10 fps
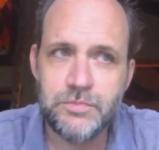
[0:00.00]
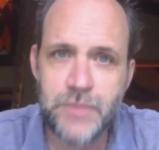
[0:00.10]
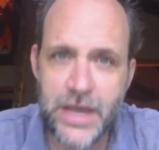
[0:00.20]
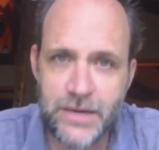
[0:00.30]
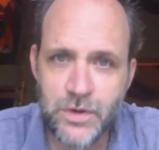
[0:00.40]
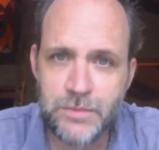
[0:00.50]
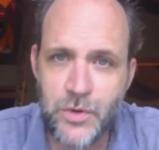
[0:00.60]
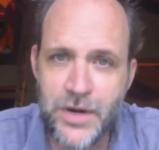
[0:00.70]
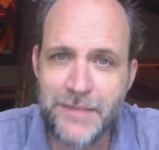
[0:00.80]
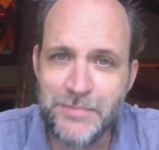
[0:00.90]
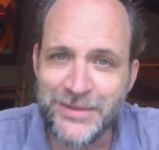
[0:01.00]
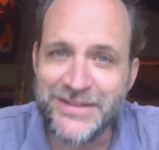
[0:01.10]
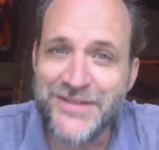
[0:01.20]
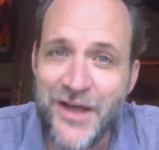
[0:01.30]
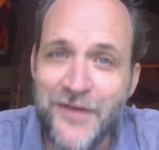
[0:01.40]
paid $1.8
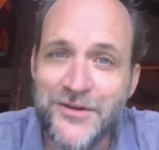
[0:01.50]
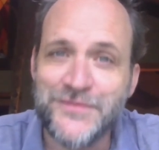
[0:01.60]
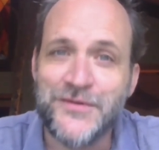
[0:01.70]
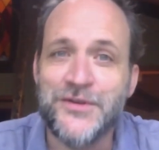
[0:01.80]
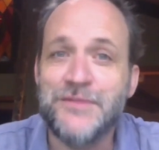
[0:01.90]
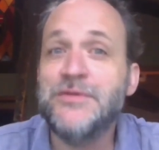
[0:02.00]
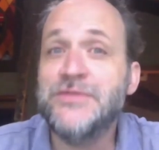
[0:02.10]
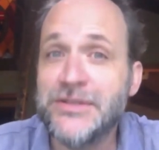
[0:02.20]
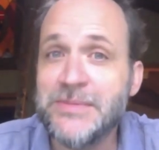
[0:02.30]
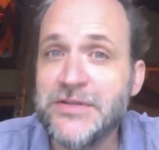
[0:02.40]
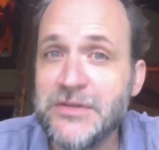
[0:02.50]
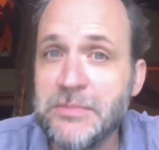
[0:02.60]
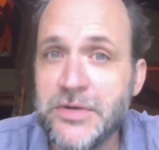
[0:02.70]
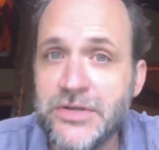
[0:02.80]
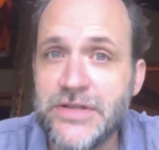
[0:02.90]
billion for it, the most expensive
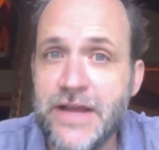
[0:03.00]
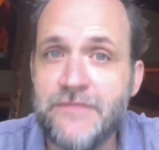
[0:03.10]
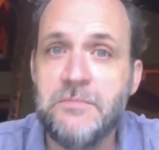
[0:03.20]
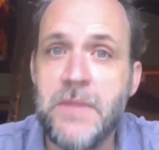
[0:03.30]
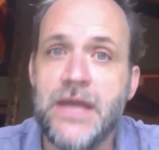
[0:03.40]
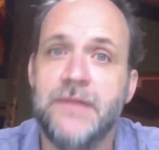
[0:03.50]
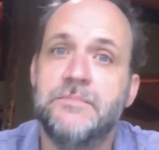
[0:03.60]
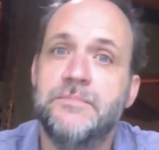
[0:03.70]
purchase ever made,